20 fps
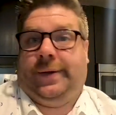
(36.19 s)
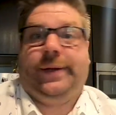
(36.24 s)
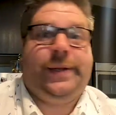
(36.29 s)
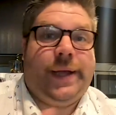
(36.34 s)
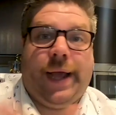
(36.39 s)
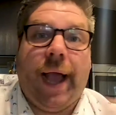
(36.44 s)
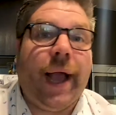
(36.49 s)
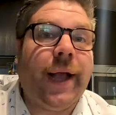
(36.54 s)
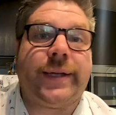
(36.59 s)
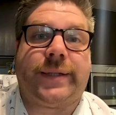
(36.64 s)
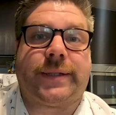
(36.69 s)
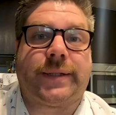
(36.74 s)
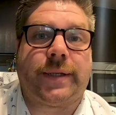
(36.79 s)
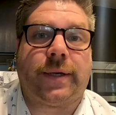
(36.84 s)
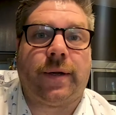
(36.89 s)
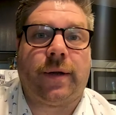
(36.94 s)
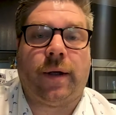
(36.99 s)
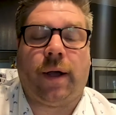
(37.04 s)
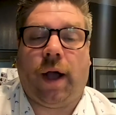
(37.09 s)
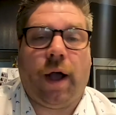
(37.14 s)

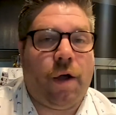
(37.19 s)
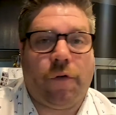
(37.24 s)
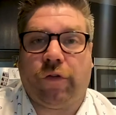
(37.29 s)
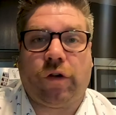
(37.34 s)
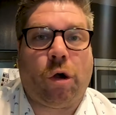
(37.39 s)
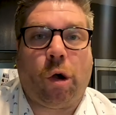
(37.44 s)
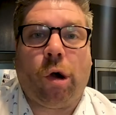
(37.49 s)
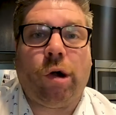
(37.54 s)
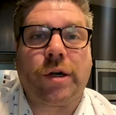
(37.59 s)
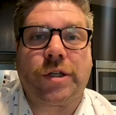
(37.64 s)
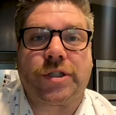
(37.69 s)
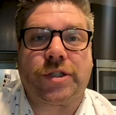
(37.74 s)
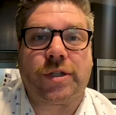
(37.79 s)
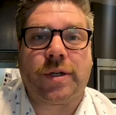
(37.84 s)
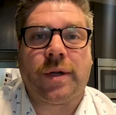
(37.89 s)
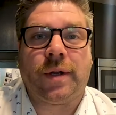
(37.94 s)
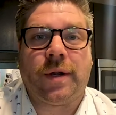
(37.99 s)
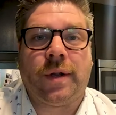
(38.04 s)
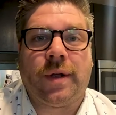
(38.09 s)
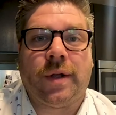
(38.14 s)
Yes, of course.